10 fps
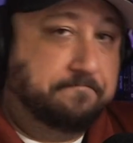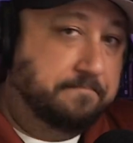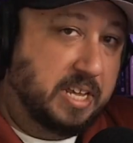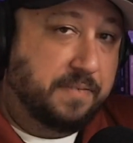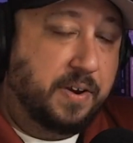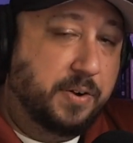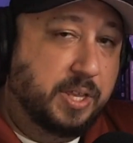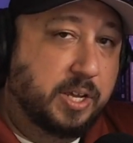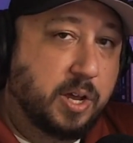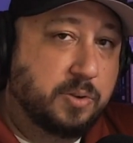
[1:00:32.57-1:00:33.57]
If
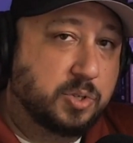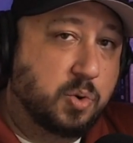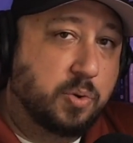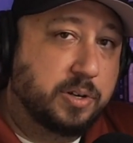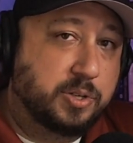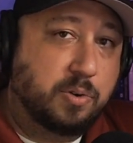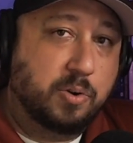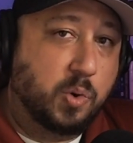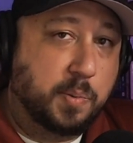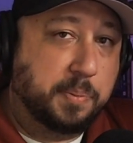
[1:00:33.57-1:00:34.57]
everything goes according to our
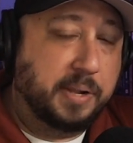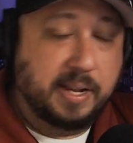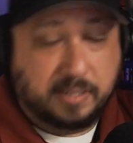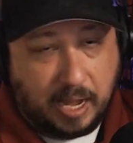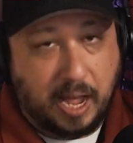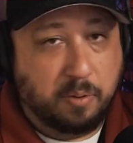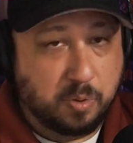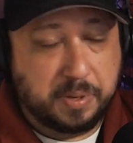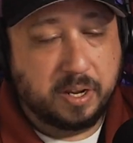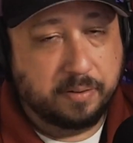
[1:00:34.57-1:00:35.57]
normal plans, I will
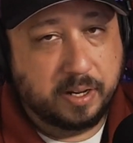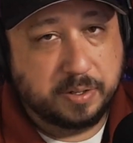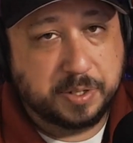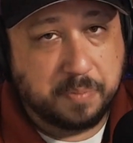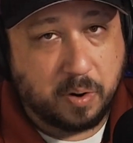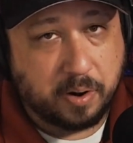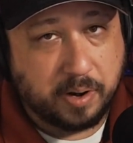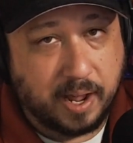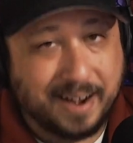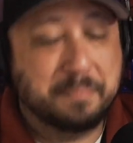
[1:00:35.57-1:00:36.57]
be on there tomorrow
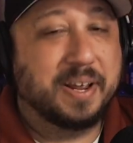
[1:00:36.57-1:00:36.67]
night.